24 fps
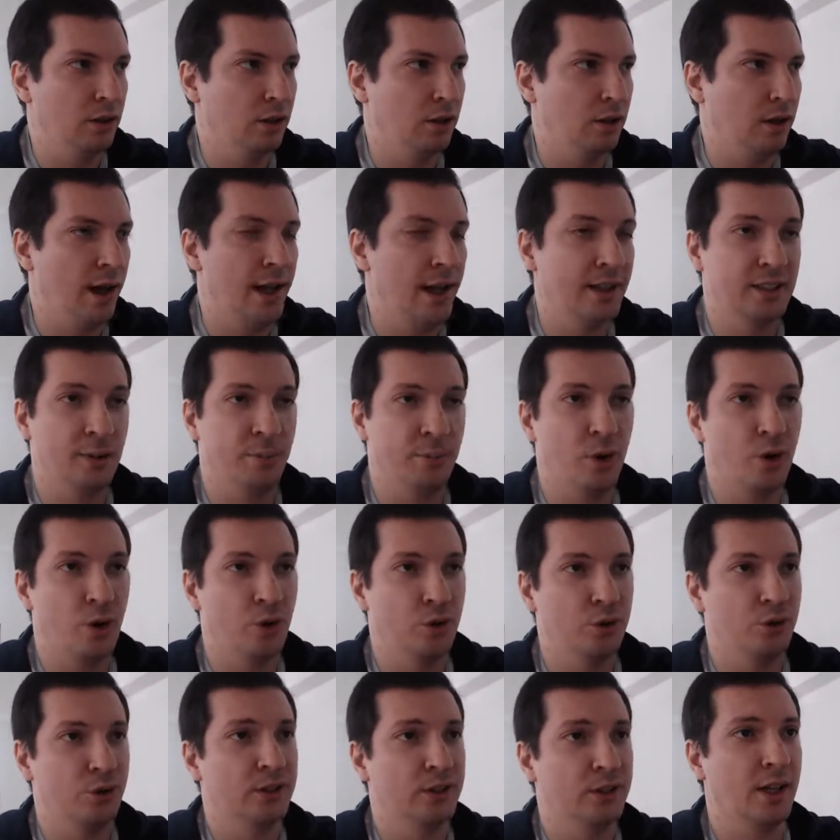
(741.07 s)
has the
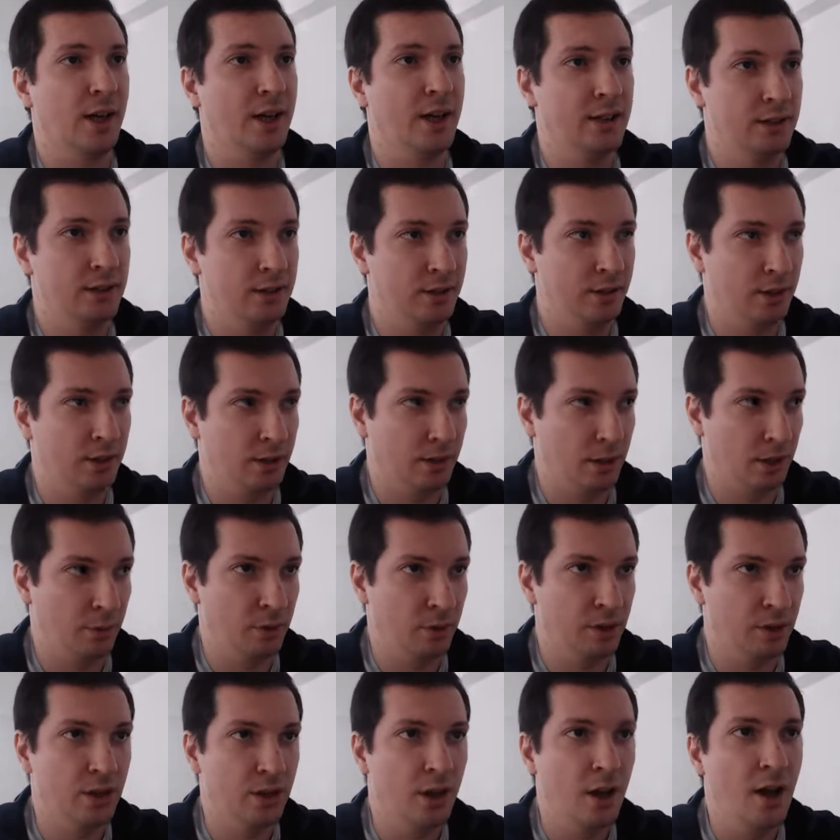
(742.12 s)
power to sign the
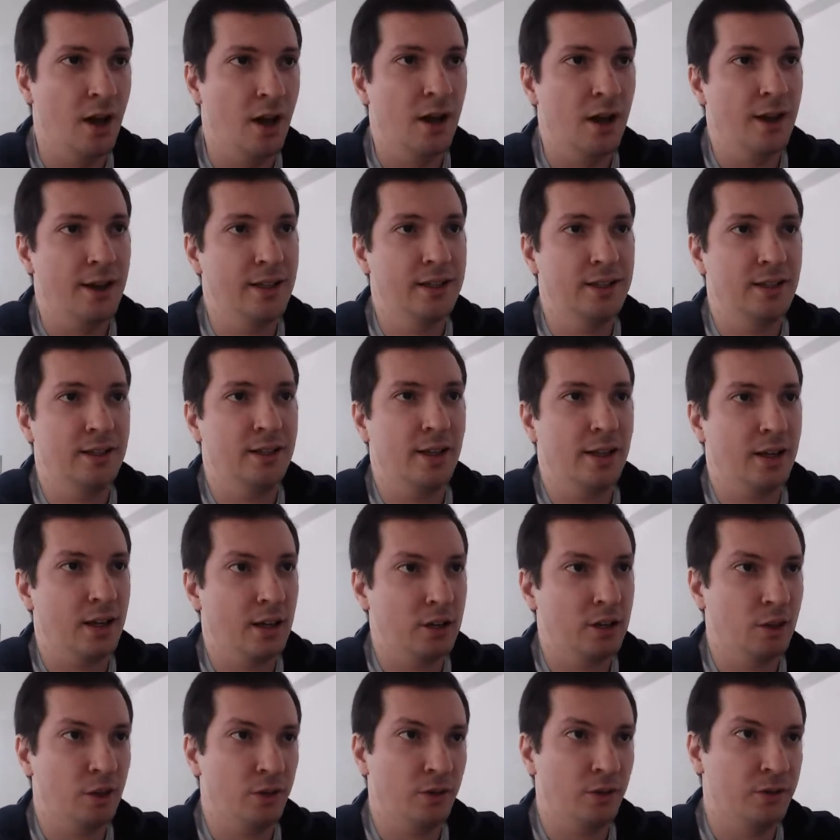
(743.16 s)
agreement is the
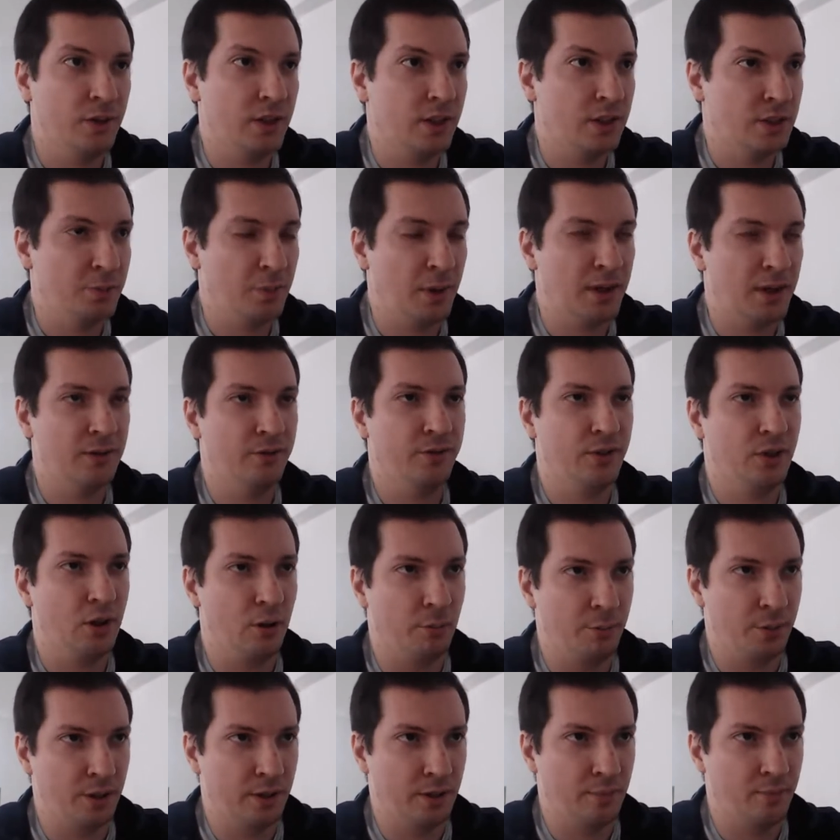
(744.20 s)
director of the respective
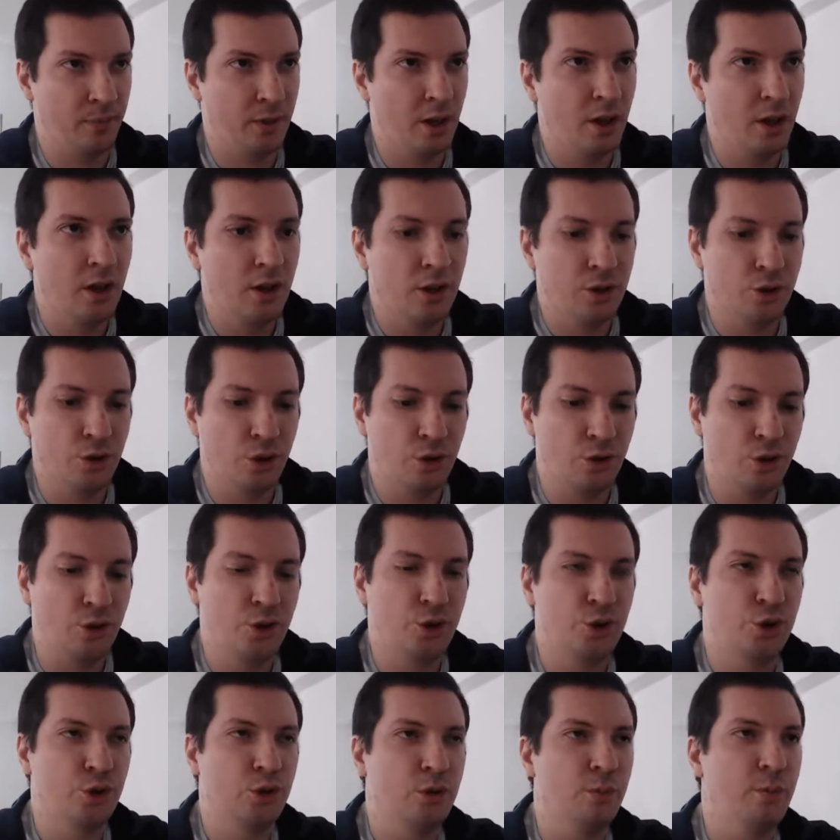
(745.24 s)
company. So you
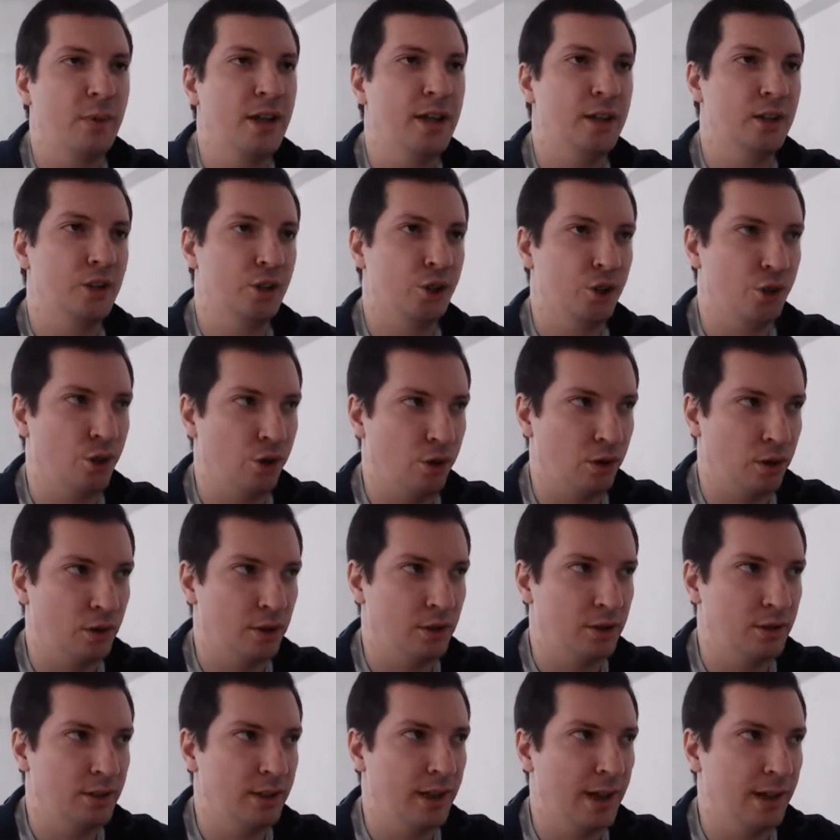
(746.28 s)
should make
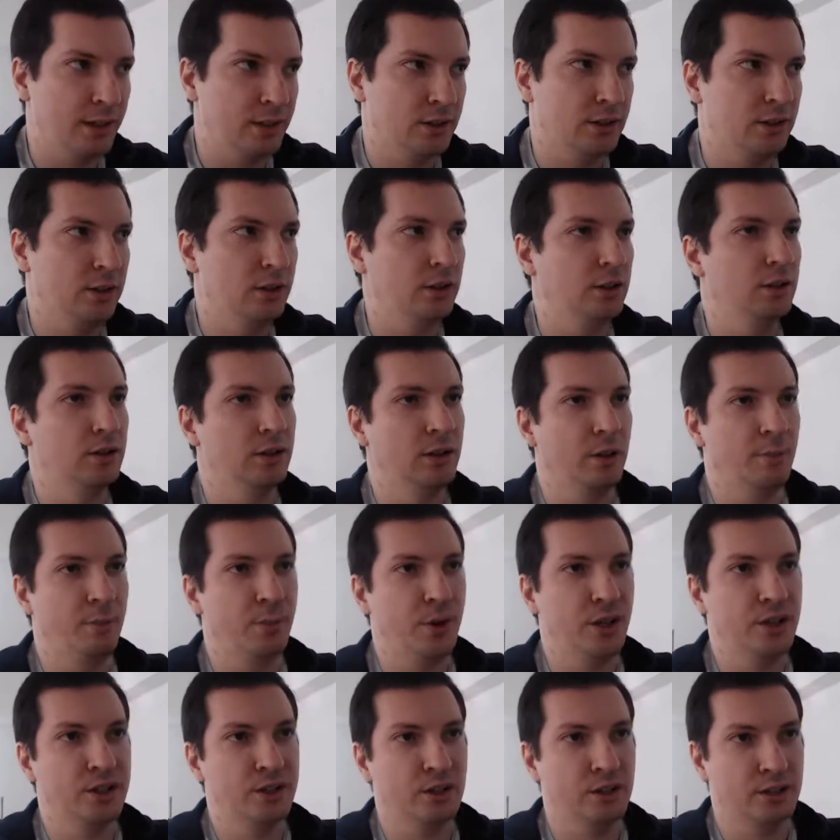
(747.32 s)
sure that the
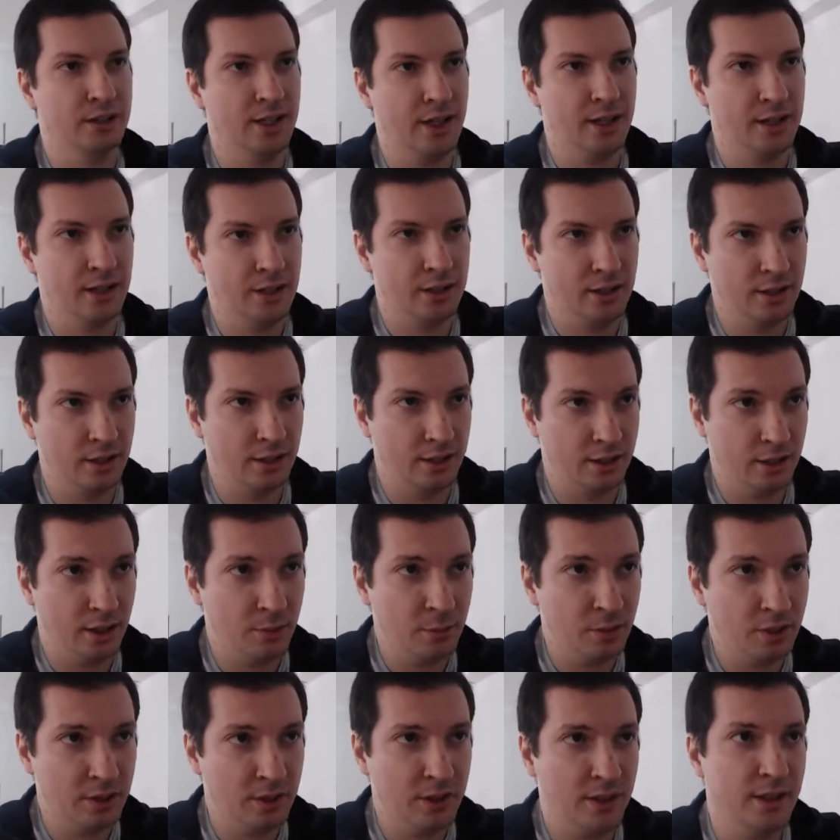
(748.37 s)
person signing the
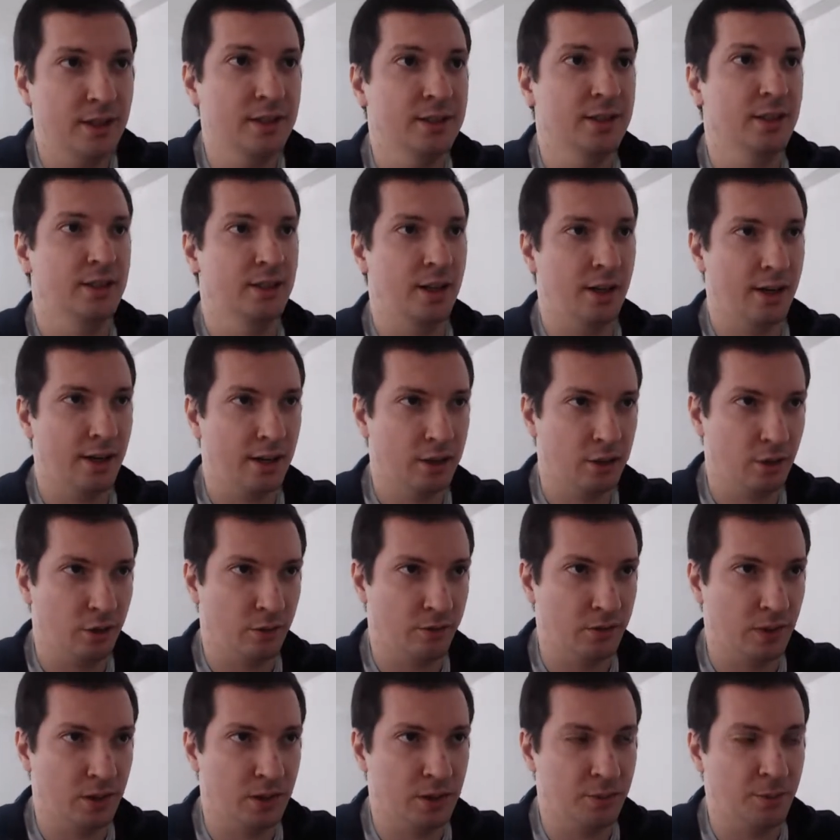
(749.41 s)
agreement is the director
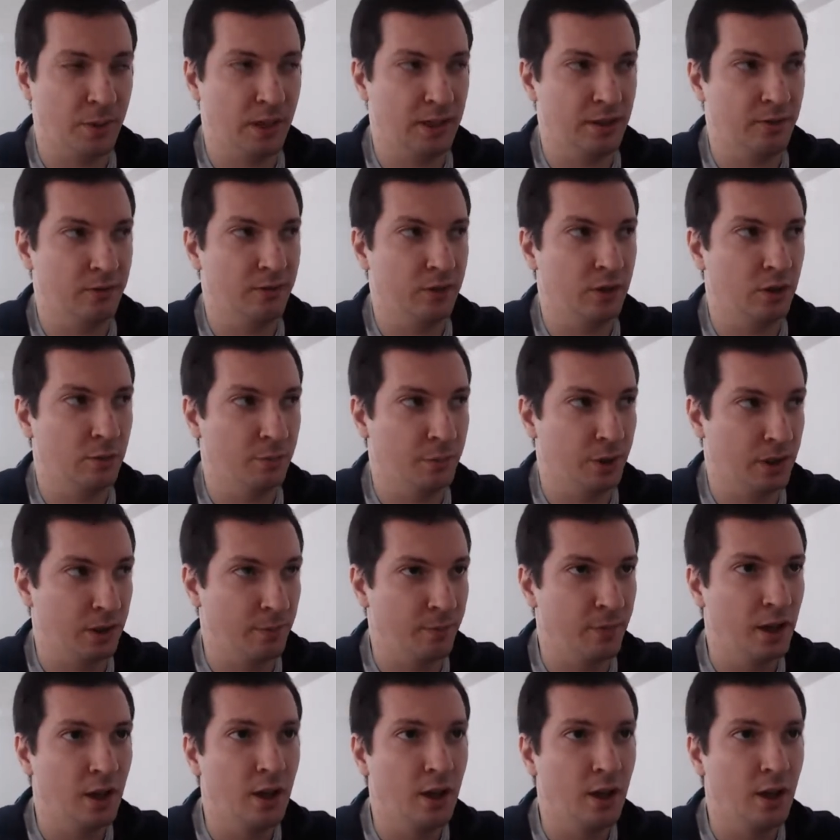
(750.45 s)
of the respective company.